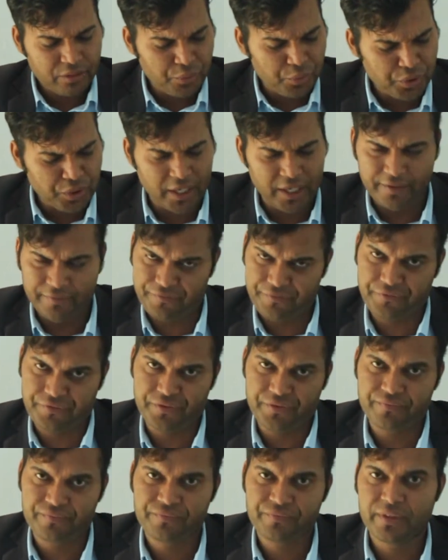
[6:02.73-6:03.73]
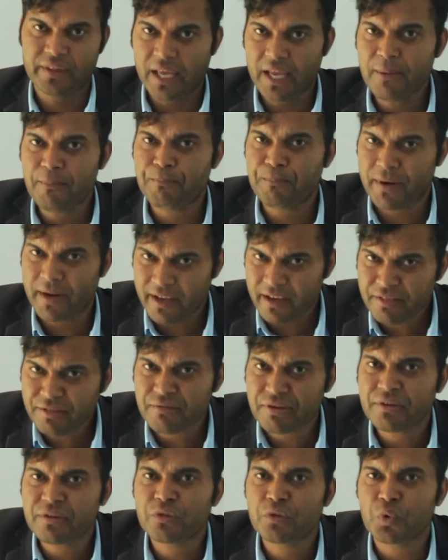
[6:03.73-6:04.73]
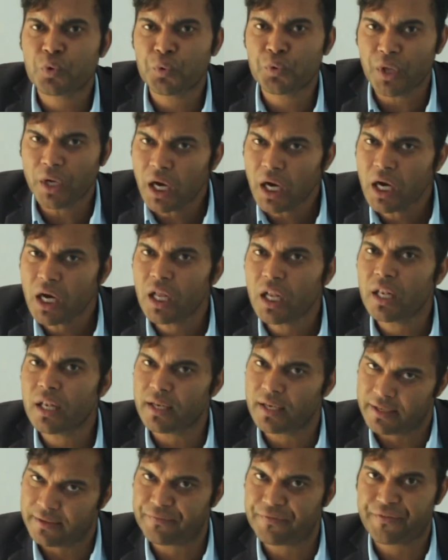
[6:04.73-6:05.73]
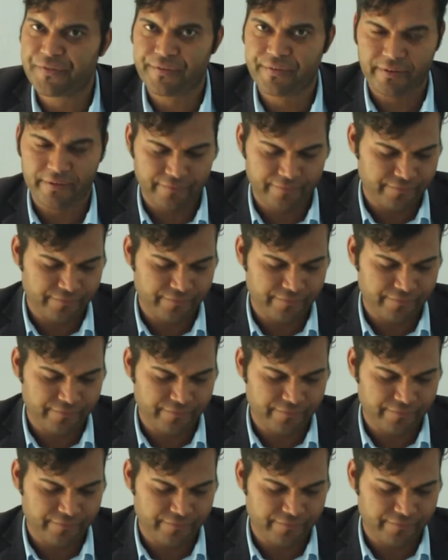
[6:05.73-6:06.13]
through the leaves. They breathe through the leaves.